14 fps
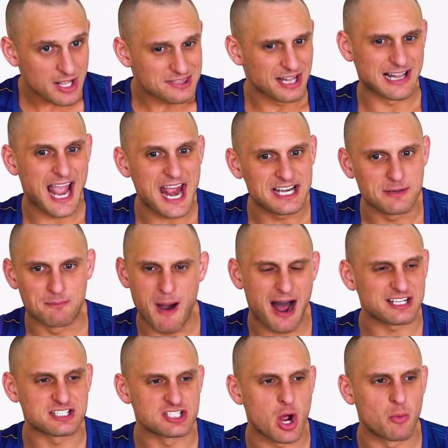the landing
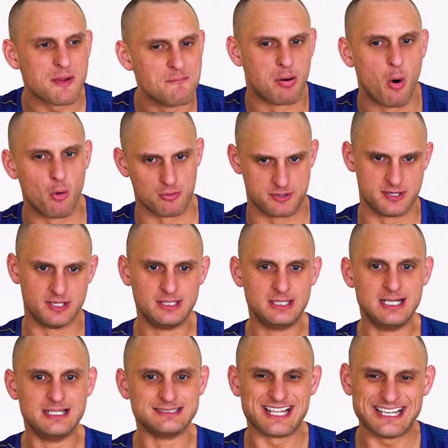part is so important.
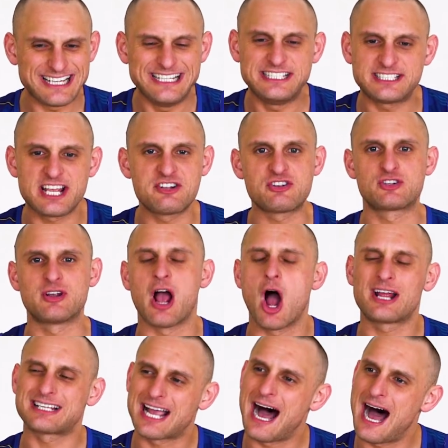That eccentric,
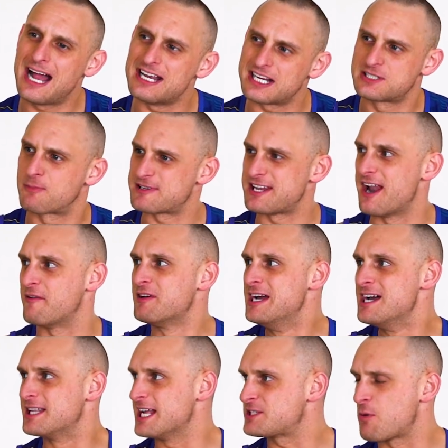I can't express enough.
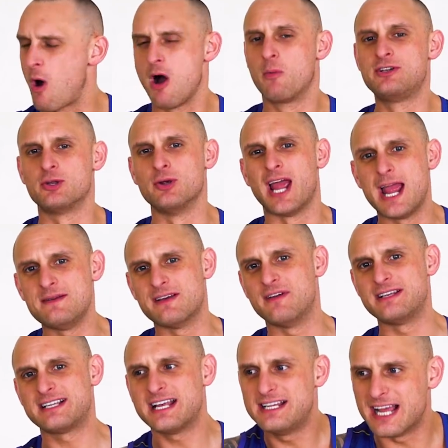That's why we do
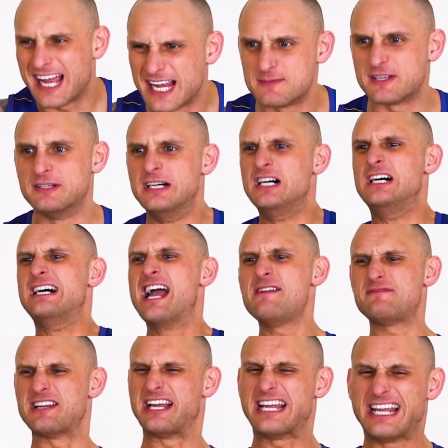he see heaps of,
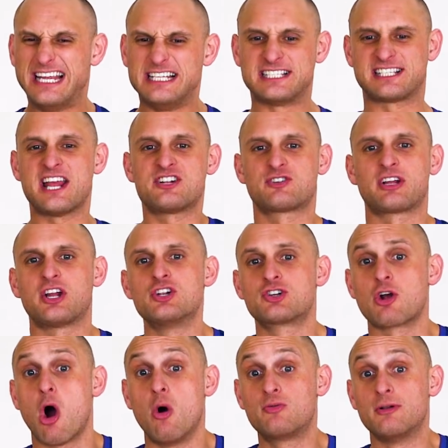heaps of eccentric
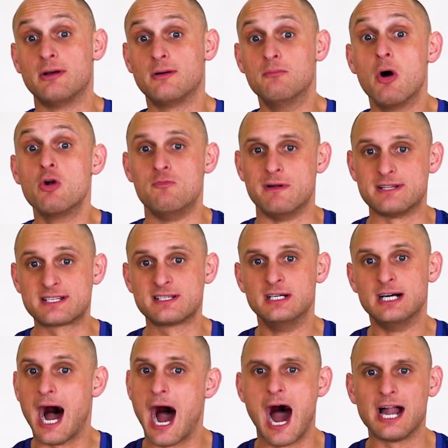controlled movements.
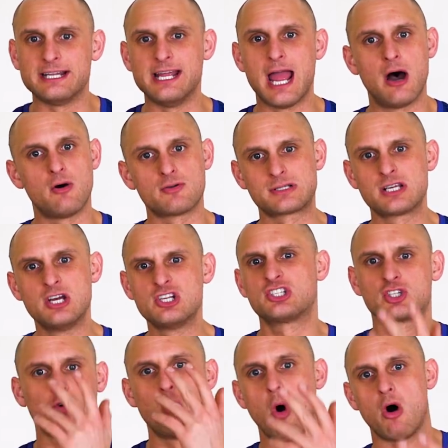R D Ls,
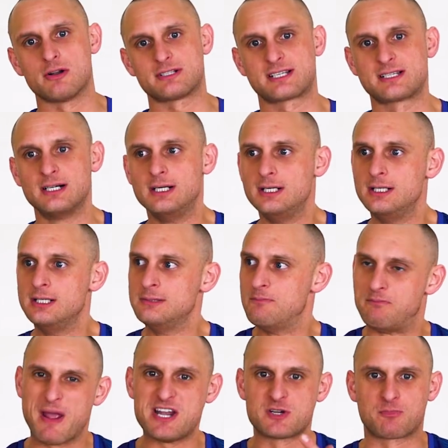squats,
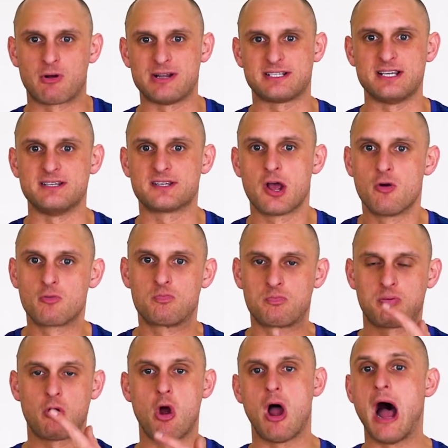bench presses,
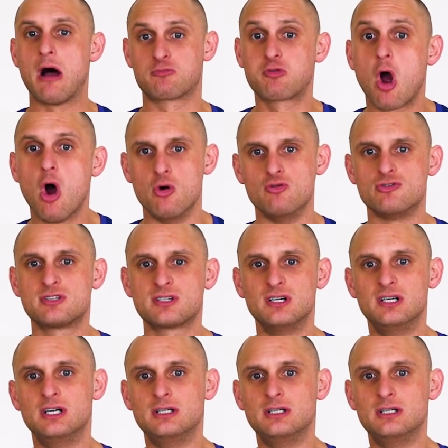pro, uh, rows,